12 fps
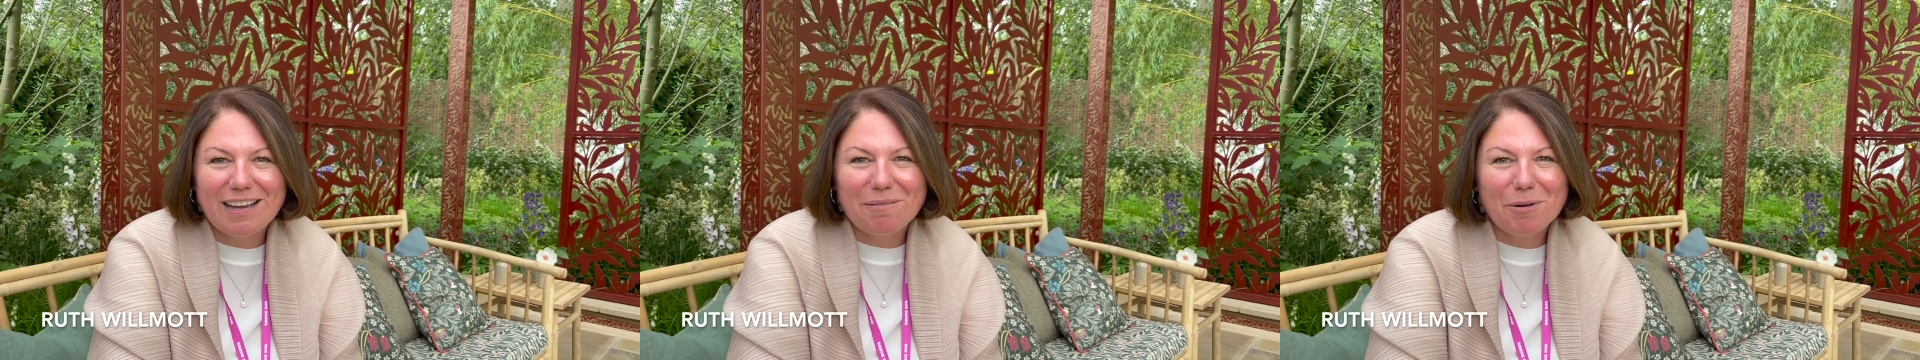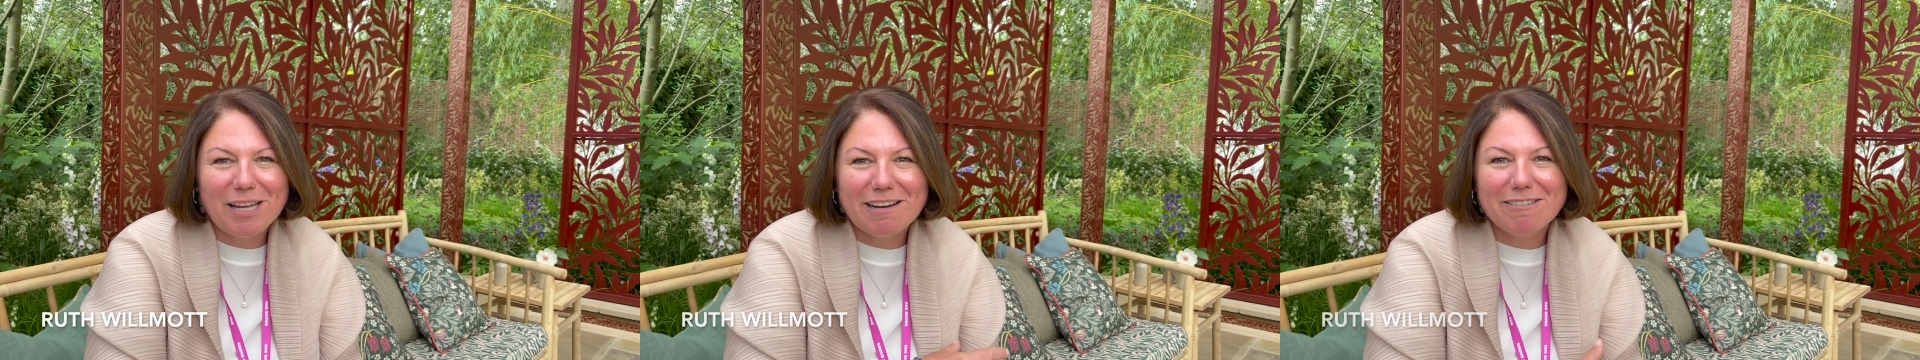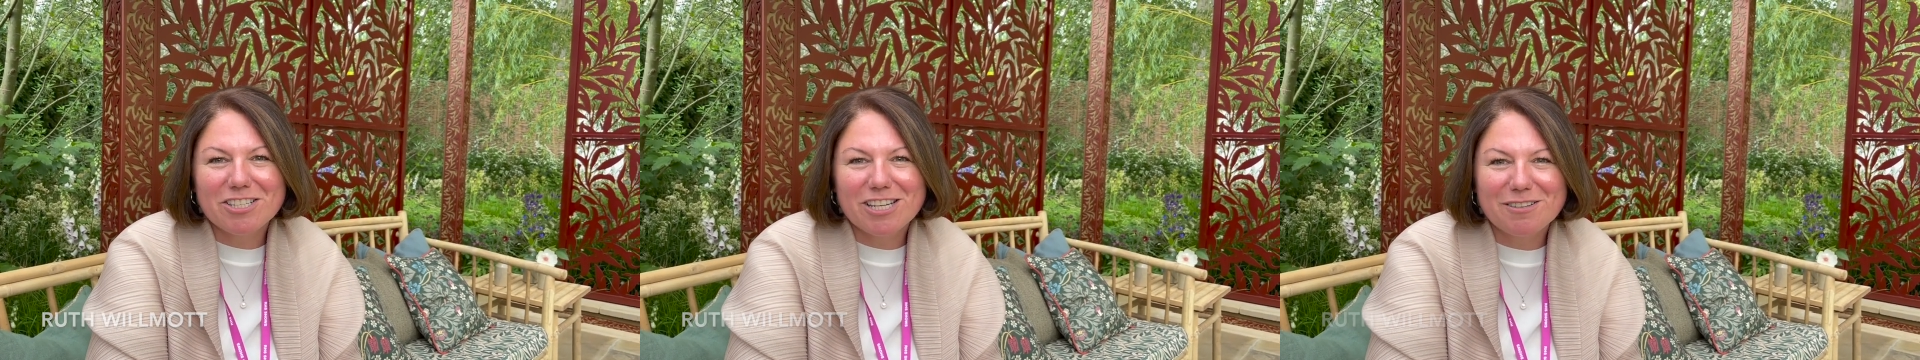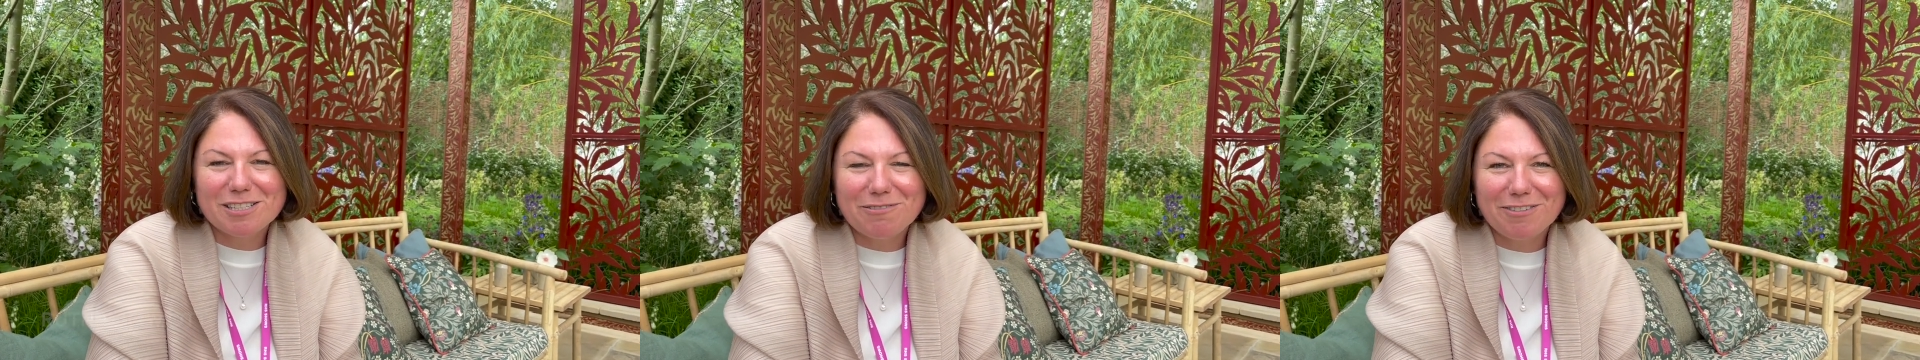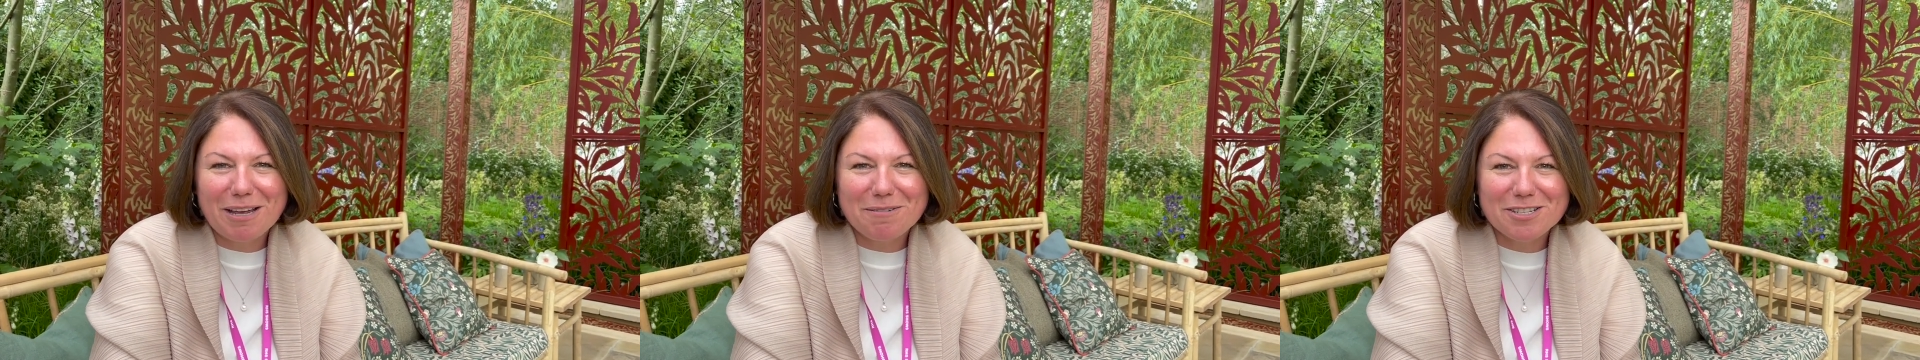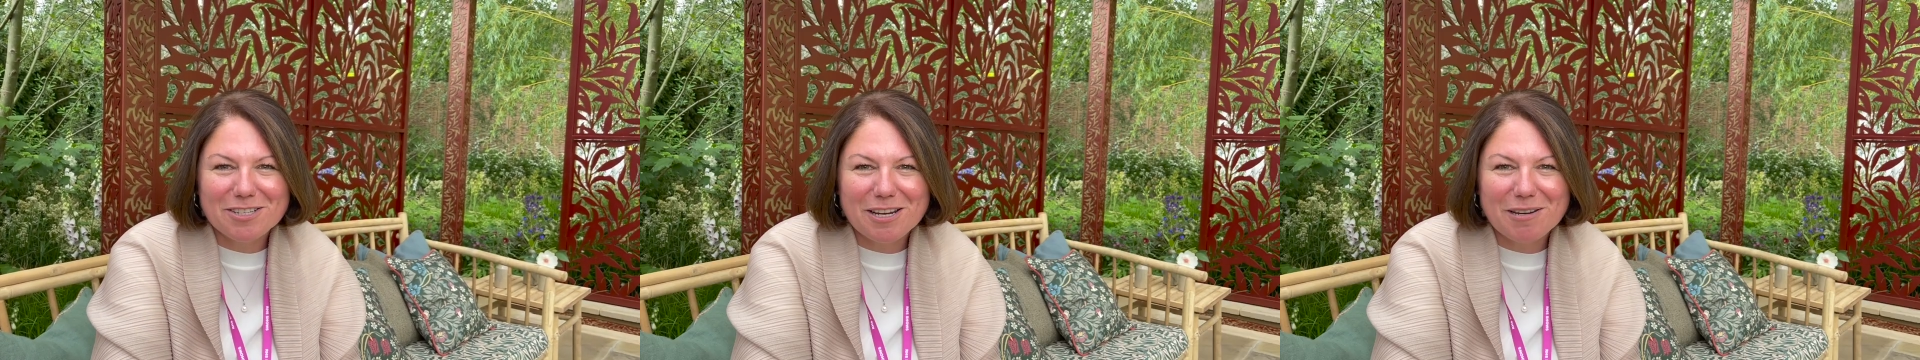and we're here at Chelsea
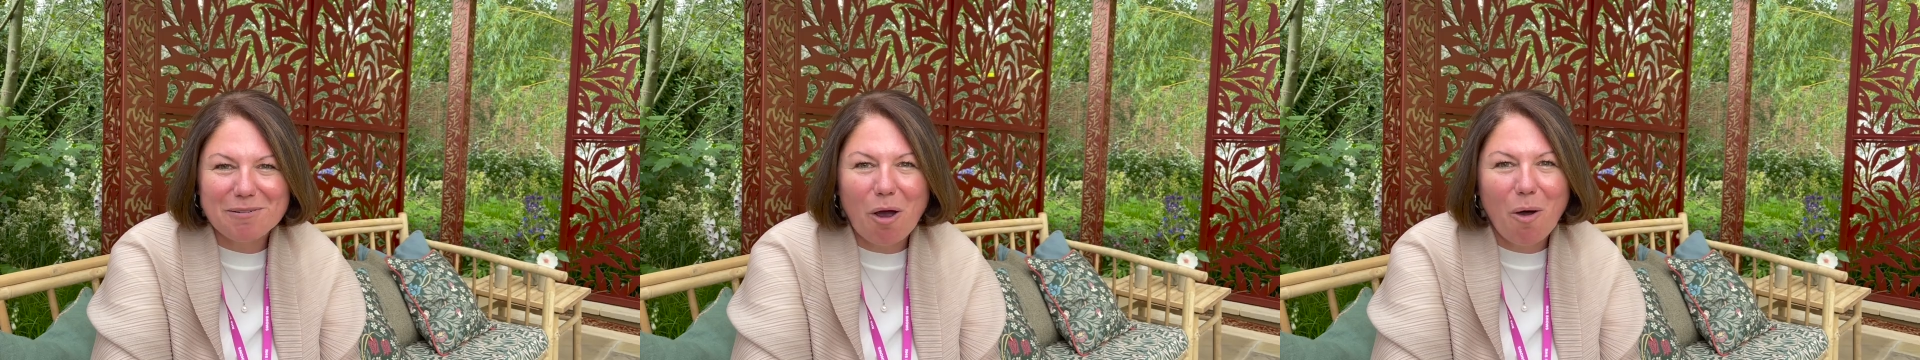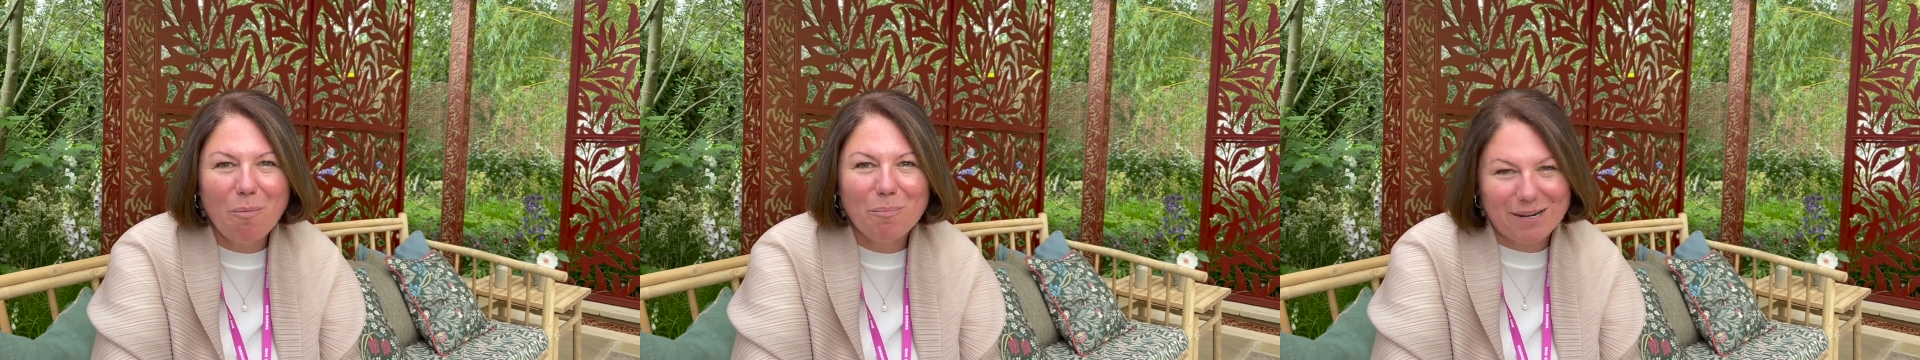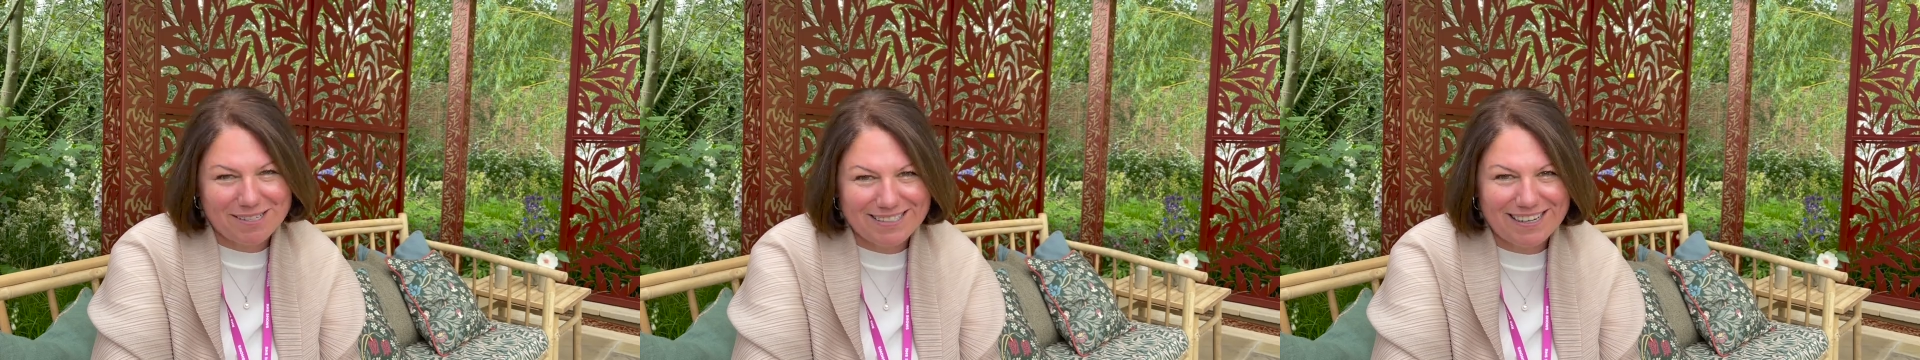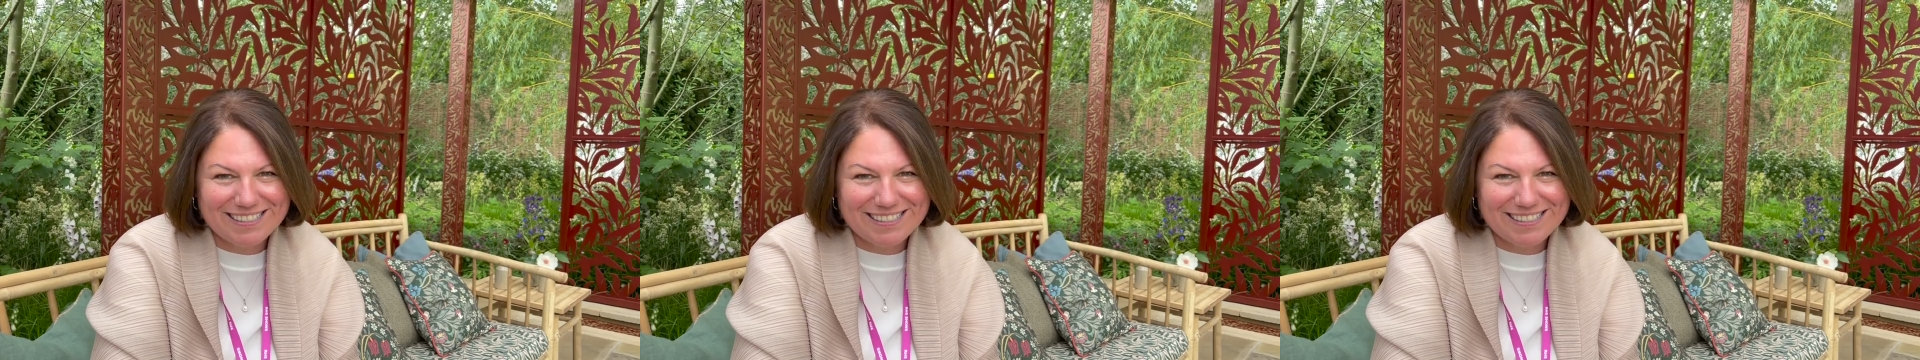Flower Show on Press Day